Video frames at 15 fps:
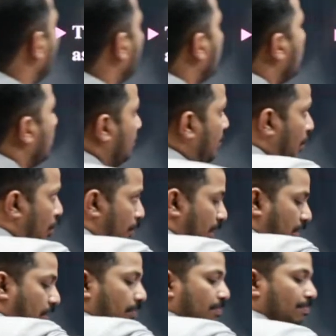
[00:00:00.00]
remember
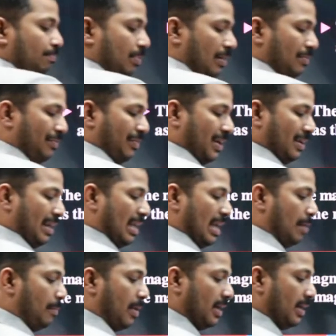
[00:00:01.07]
phenomenon of perfect
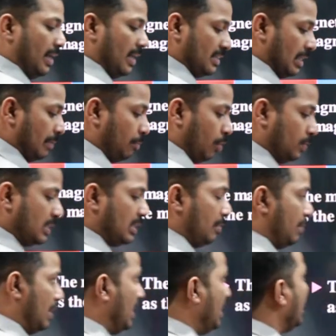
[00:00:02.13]
diamagnetism
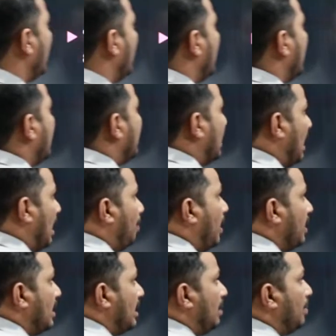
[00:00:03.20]
observed in
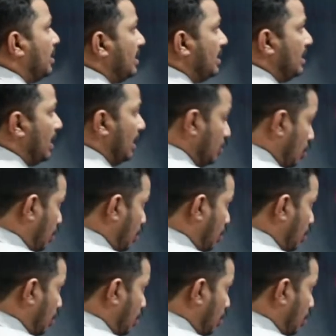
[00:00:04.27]
diamagnetic material,